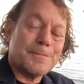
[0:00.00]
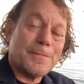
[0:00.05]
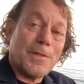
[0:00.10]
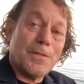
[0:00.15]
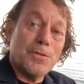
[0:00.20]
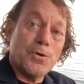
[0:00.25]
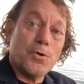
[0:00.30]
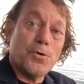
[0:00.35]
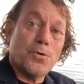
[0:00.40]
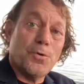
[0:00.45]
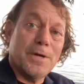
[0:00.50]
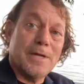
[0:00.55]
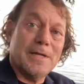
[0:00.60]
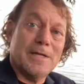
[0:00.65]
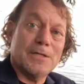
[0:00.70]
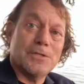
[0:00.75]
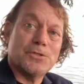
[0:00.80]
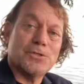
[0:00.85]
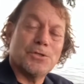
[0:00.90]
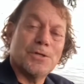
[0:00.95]
the
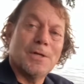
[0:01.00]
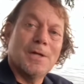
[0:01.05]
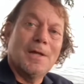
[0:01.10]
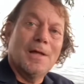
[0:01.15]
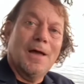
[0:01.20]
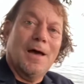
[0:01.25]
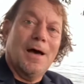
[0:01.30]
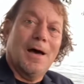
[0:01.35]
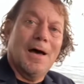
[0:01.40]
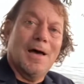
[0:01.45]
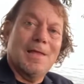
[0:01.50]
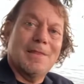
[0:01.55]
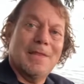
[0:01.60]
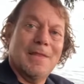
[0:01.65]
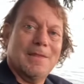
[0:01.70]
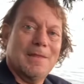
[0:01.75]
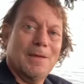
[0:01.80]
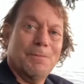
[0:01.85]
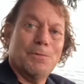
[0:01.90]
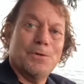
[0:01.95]
coinage. And
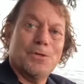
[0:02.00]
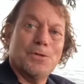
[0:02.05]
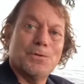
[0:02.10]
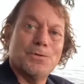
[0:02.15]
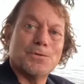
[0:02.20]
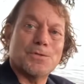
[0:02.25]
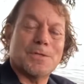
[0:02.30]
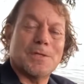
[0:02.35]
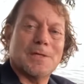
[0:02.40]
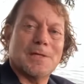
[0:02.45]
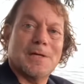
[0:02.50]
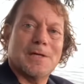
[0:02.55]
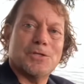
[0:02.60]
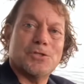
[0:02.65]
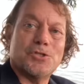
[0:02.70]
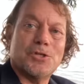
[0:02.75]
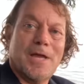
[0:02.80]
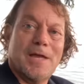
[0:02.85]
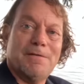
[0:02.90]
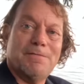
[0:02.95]
then they would use the
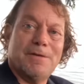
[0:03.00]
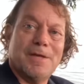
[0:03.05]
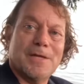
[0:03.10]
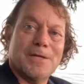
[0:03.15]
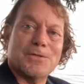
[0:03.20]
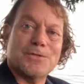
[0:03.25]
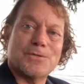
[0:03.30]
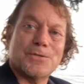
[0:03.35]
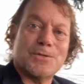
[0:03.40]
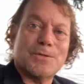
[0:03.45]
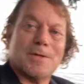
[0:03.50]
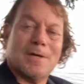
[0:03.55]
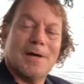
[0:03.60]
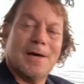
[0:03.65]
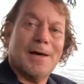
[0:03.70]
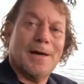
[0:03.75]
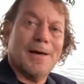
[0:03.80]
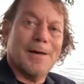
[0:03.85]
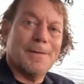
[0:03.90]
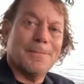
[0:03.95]
shavings
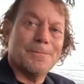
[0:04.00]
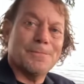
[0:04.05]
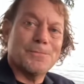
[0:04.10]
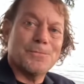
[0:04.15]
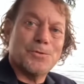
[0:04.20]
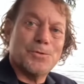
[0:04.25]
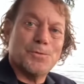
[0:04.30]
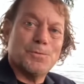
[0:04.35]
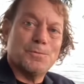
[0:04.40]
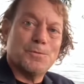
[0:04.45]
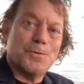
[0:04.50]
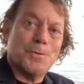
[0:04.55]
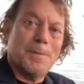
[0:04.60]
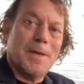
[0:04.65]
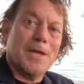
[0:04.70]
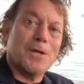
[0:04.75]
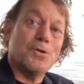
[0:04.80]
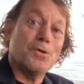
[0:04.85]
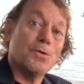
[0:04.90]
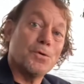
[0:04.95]
to
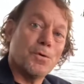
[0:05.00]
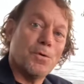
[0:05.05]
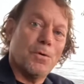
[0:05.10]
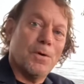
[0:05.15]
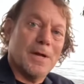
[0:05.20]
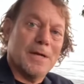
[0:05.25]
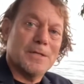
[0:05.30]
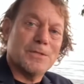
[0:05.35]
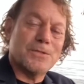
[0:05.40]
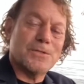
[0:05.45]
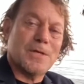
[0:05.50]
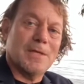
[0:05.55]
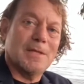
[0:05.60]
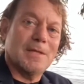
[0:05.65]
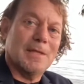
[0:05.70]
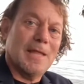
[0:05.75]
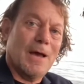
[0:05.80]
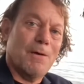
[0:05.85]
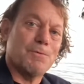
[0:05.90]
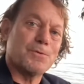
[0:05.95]
make new coins, and
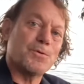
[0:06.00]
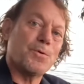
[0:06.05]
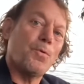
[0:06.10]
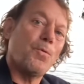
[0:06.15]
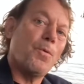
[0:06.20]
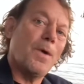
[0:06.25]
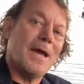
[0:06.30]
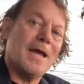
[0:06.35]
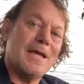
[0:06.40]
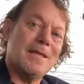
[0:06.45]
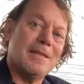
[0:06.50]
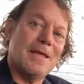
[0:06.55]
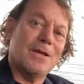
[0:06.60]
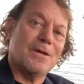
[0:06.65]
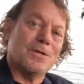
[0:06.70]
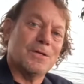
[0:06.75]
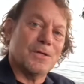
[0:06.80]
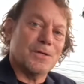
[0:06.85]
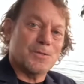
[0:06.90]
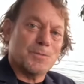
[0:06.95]
that was a way they
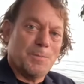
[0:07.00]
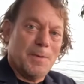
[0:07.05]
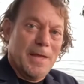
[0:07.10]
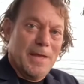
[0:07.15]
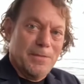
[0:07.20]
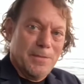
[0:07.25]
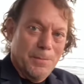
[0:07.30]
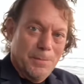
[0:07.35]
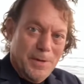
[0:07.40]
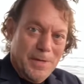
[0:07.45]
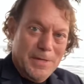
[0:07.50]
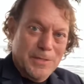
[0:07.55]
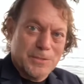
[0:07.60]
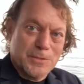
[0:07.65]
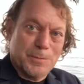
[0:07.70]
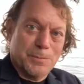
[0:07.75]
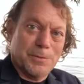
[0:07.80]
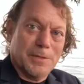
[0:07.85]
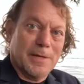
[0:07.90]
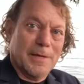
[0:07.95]
could expand the money
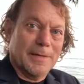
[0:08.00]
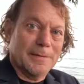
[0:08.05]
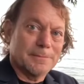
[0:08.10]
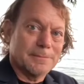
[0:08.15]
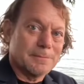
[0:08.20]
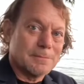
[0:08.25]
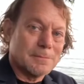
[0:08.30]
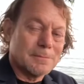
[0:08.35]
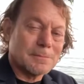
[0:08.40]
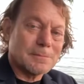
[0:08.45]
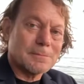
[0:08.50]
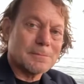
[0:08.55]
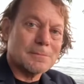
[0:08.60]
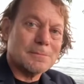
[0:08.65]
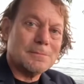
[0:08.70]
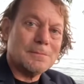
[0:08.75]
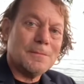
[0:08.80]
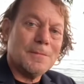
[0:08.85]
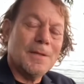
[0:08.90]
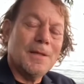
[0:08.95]
supply.
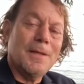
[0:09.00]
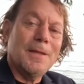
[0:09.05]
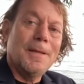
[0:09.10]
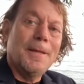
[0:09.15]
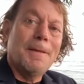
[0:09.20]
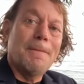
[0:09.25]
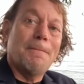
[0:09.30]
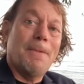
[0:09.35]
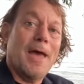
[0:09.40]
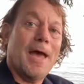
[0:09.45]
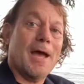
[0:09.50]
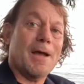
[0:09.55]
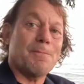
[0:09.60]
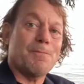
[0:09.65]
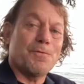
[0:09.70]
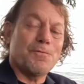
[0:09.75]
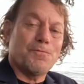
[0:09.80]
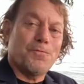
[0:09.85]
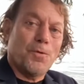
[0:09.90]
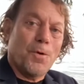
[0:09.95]
back
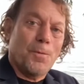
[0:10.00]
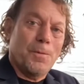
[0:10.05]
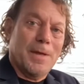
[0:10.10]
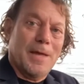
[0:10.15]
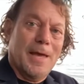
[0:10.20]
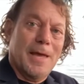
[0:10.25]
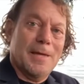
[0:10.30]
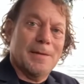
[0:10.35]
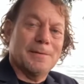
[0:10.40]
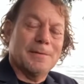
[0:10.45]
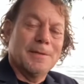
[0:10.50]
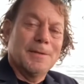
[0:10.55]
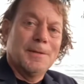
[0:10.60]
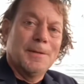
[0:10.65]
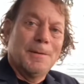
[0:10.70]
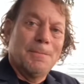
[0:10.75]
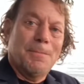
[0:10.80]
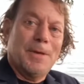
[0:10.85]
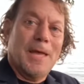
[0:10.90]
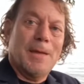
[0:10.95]
before we had
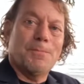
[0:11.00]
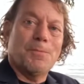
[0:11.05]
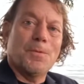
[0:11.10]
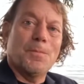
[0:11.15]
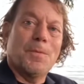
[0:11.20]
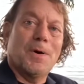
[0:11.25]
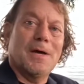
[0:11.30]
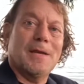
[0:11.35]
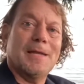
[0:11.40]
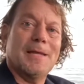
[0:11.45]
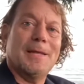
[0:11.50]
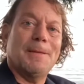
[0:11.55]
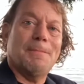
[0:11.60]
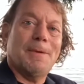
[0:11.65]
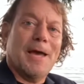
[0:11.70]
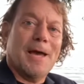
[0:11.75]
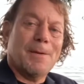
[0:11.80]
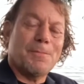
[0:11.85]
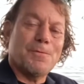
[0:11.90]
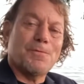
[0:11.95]
paper money,
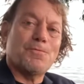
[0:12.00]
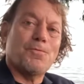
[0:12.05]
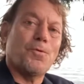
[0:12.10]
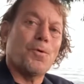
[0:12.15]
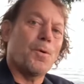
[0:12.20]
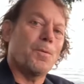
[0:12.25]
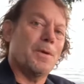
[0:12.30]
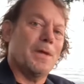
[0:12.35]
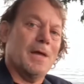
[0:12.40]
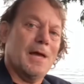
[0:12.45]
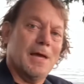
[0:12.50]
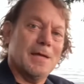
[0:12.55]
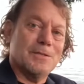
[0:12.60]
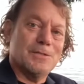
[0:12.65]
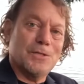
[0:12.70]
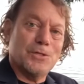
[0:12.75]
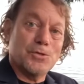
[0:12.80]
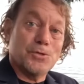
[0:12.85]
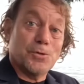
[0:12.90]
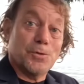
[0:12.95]
back before we had
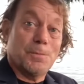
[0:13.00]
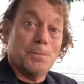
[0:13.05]
digital